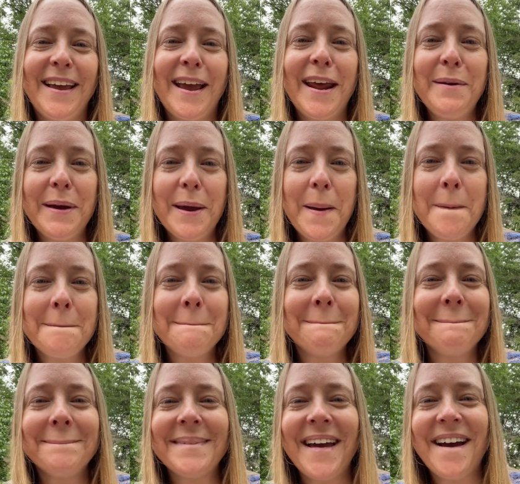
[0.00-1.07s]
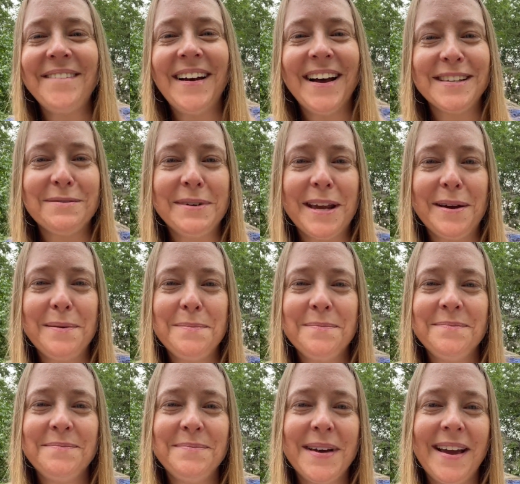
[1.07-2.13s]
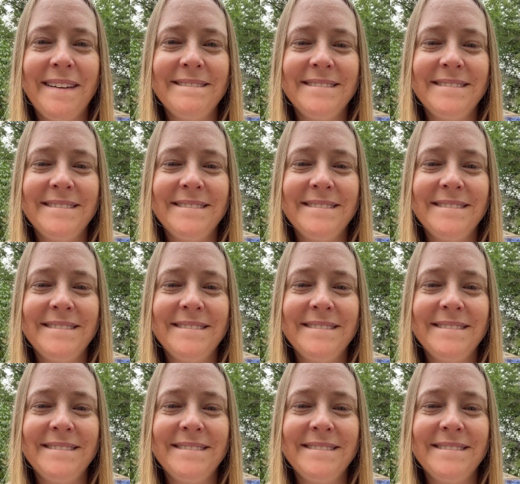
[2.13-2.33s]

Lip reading: Anyway, have an awesome day. Bye.